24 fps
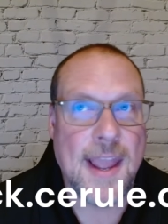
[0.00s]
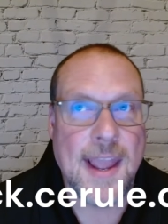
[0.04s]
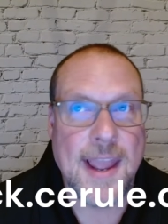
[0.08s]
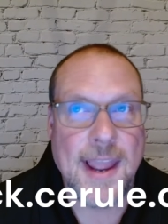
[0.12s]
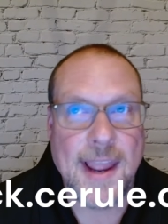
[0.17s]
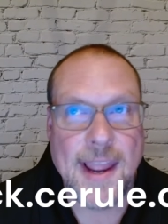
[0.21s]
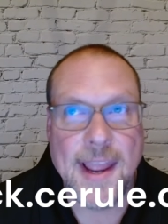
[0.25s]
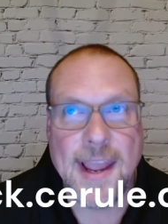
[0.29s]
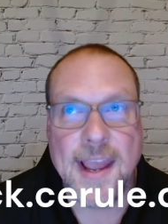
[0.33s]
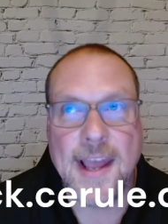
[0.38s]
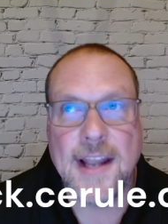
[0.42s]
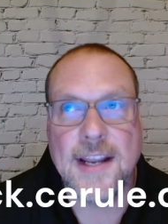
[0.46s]

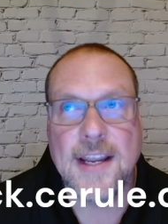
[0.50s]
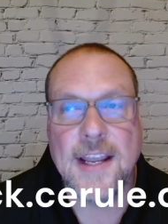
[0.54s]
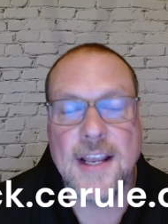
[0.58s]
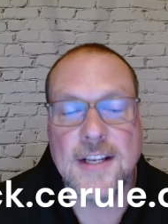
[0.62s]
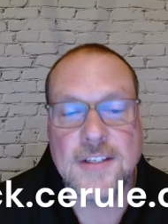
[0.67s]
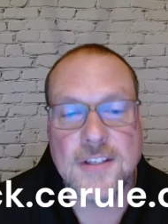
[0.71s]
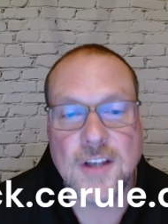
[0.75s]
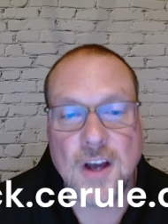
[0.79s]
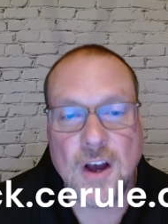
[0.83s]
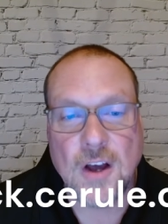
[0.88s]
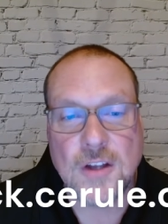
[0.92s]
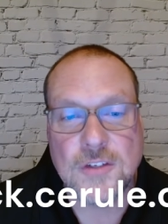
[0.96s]
And
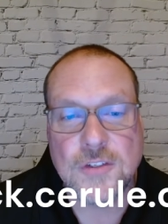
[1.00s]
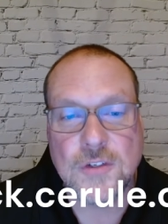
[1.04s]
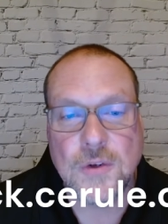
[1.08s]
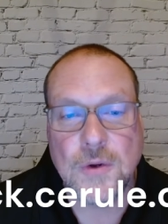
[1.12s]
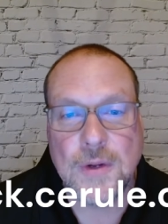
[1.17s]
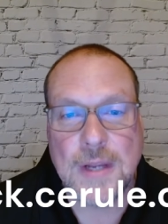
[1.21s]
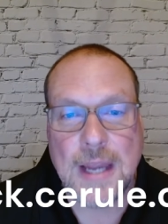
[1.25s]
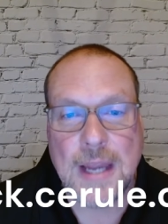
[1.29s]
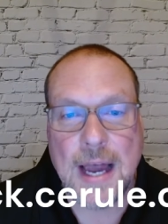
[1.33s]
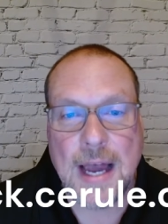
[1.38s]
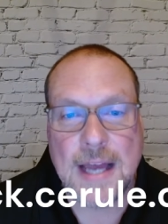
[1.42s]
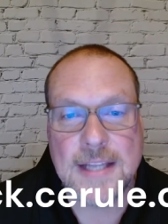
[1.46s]
it's also
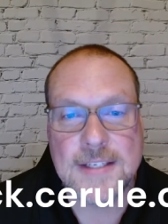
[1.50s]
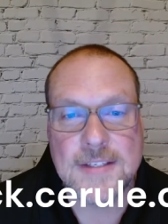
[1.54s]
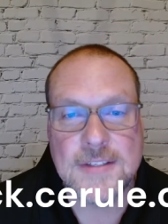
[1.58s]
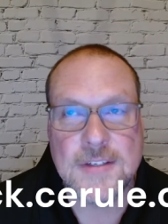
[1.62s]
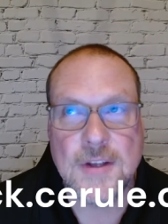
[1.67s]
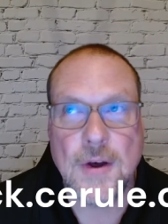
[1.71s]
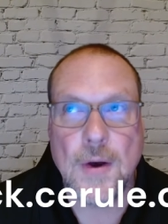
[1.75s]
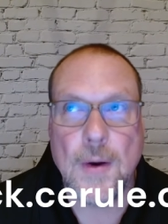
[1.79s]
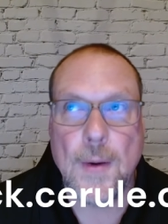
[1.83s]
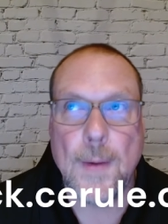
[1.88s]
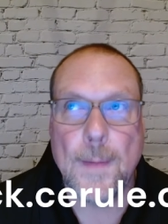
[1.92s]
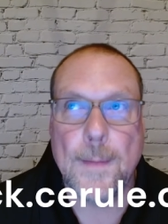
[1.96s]
got
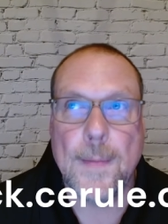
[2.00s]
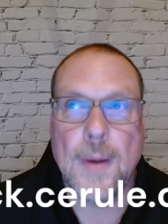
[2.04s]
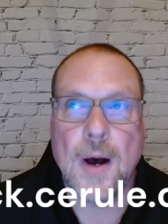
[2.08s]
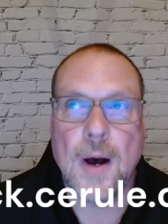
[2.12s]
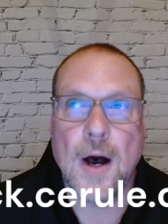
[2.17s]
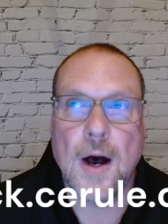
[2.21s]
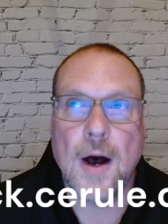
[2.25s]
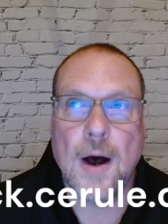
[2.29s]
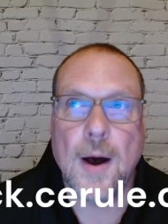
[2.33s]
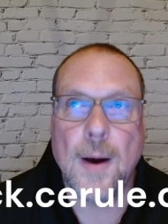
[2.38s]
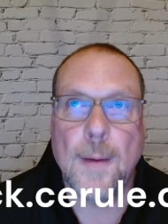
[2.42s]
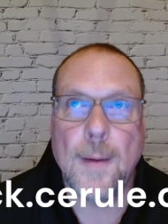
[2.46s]
some
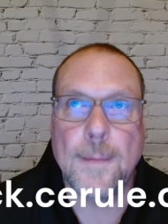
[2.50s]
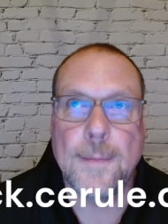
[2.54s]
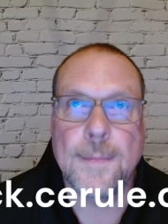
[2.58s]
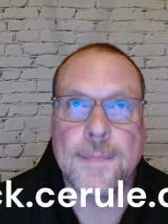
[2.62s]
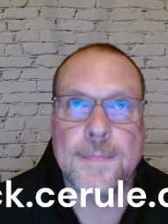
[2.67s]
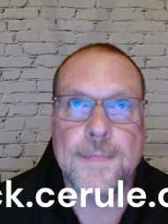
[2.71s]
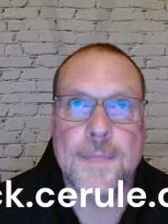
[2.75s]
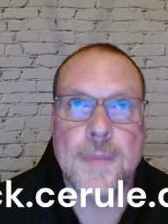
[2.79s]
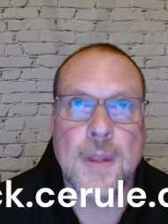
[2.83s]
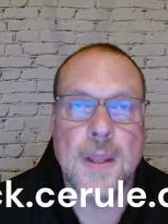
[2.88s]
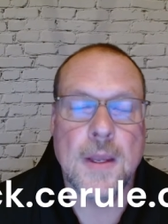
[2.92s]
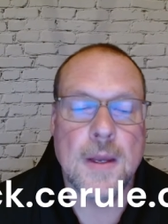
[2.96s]
um,
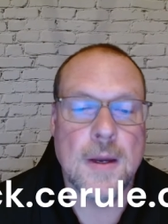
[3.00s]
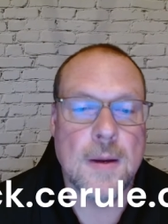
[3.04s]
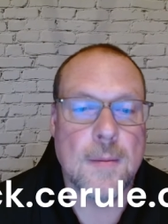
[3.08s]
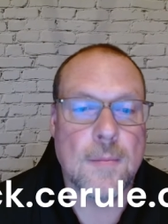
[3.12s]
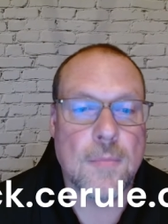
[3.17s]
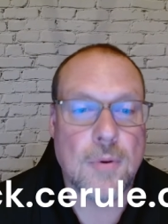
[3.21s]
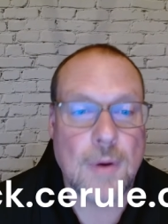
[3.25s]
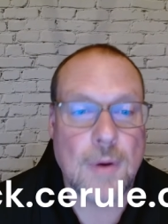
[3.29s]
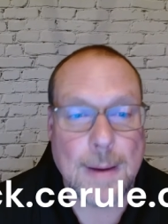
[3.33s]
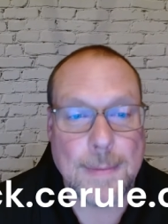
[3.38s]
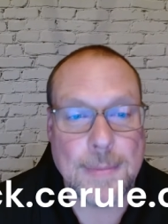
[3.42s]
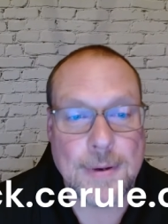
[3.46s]

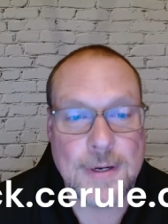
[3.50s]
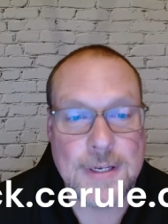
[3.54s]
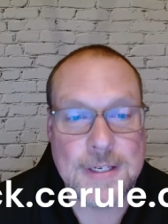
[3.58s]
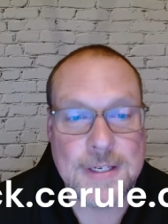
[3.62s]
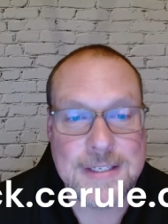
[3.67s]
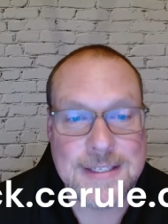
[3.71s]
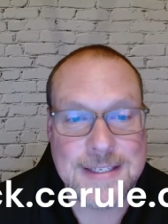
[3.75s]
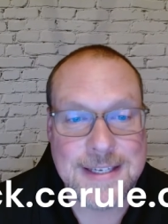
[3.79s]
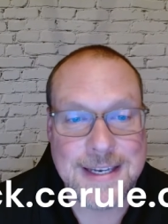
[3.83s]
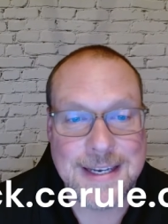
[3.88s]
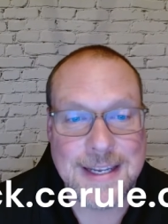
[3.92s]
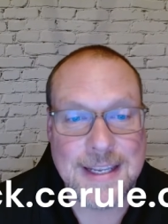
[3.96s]

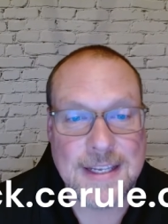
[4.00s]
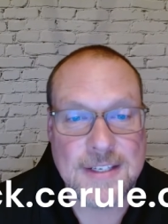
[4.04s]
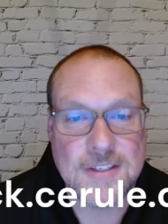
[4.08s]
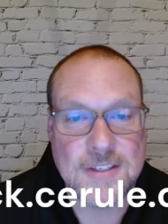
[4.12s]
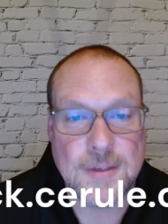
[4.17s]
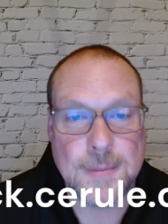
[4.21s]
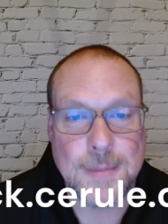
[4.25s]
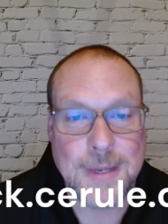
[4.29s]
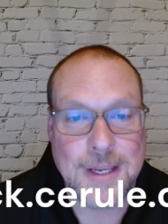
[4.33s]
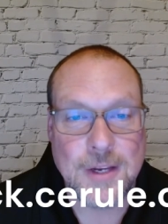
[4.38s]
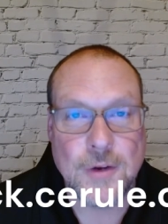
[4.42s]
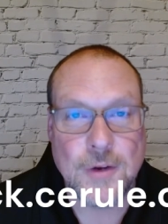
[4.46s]
properties in it,
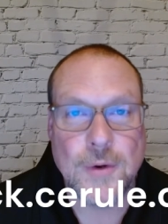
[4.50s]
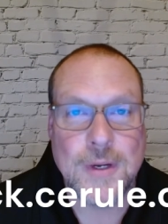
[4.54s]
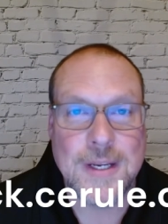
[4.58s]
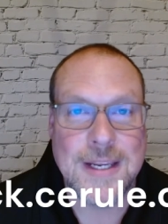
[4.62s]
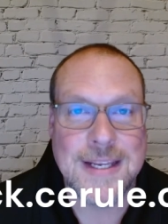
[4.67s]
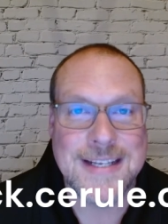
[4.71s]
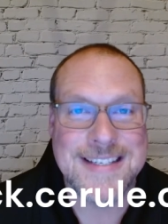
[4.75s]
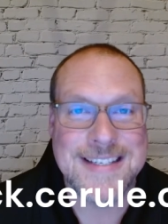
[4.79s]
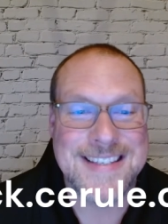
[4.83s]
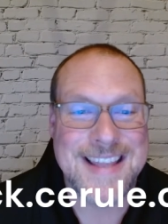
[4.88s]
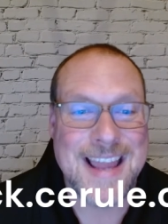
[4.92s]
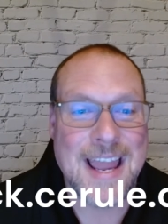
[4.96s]
some
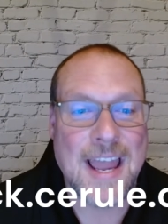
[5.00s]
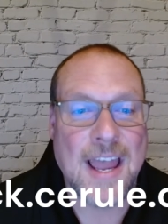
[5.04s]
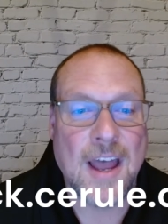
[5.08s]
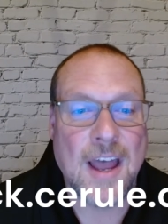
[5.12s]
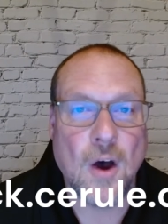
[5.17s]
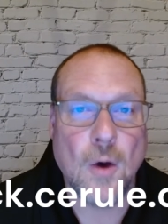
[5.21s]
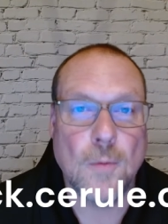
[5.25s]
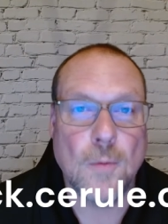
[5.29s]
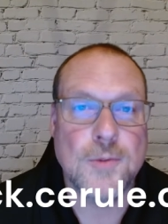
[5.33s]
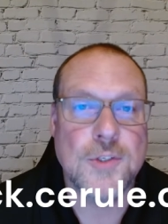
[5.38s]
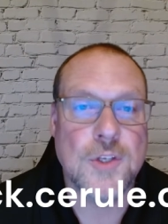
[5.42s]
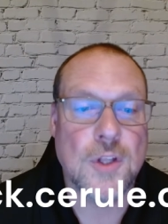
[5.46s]
ingredients that
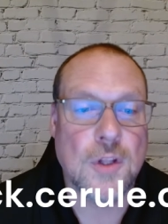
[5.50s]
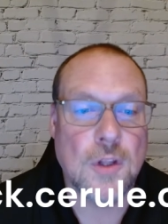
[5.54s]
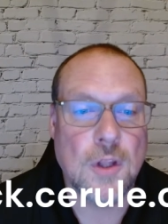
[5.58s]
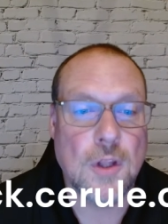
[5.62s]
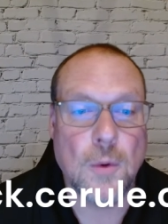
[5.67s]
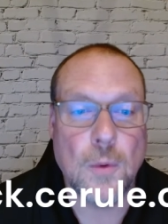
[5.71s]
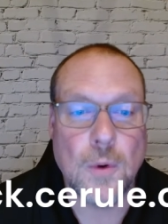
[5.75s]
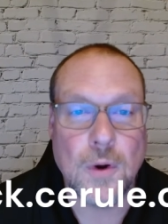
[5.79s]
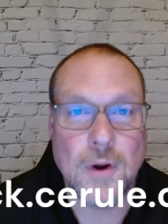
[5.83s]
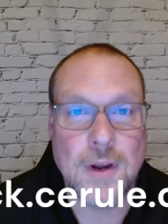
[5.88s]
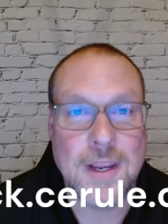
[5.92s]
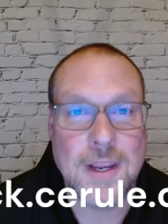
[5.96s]
help to
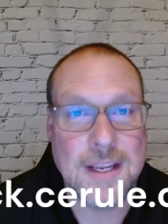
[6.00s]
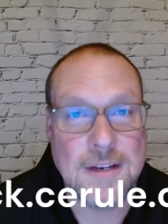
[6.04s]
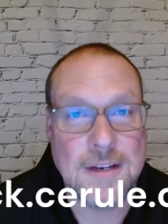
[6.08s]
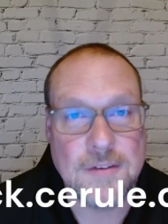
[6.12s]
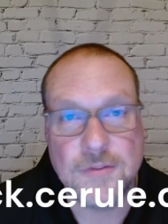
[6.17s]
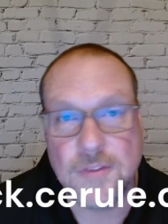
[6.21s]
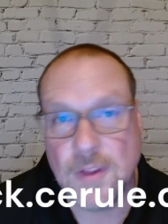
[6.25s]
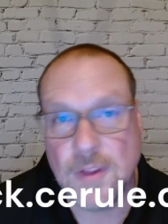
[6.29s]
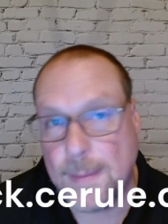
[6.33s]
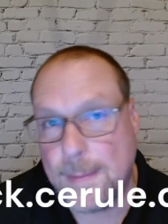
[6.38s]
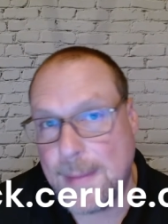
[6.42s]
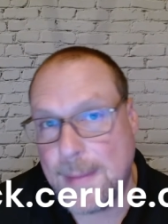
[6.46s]
lower
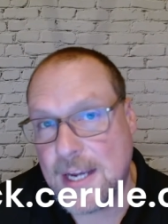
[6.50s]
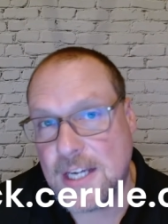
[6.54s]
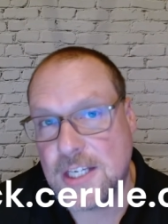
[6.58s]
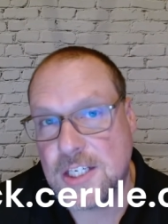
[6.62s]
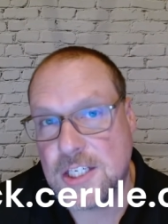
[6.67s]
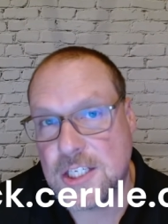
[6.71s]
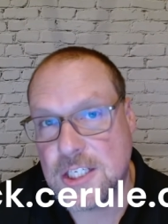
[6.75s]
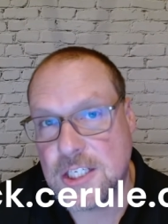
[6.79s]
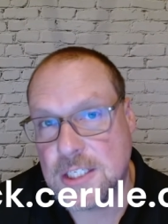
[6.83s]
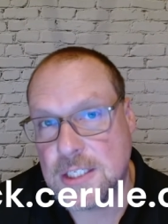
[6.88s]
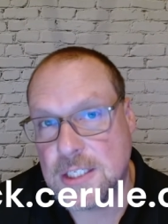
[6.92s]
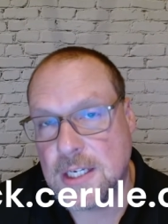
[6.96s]

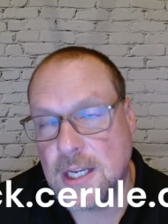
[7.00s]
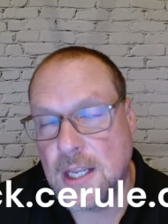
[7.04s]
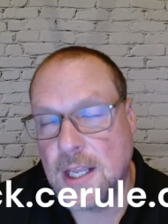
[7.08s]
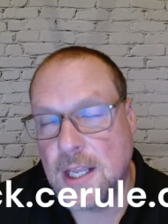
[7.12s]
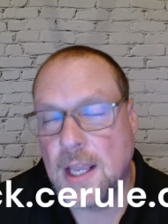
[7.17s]
inflammation.